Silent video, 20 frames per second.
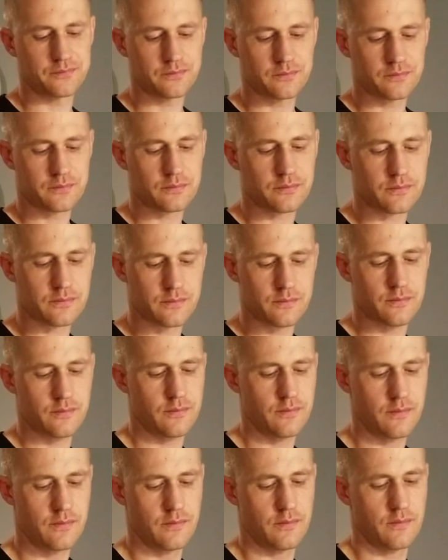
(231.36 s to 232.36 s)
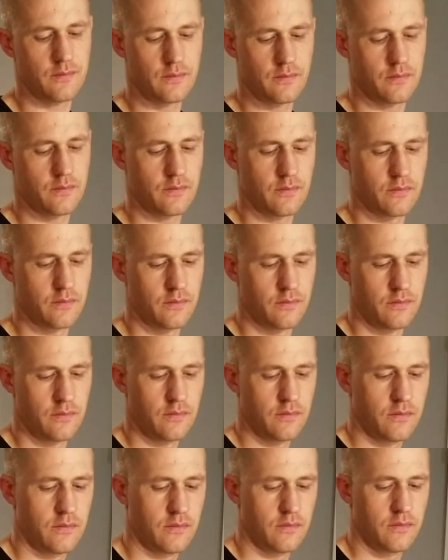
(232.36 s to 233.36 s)

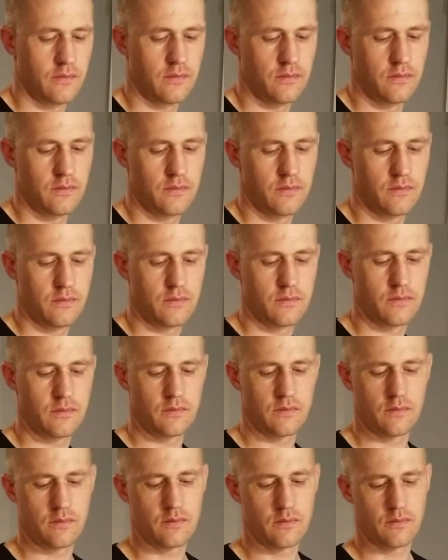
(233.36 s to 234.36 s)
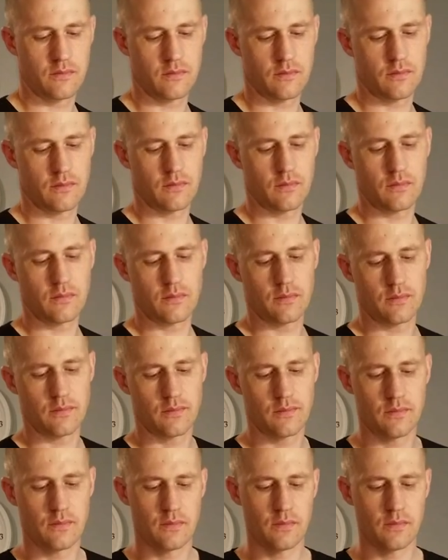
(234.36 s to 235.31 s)
Nobody speaks.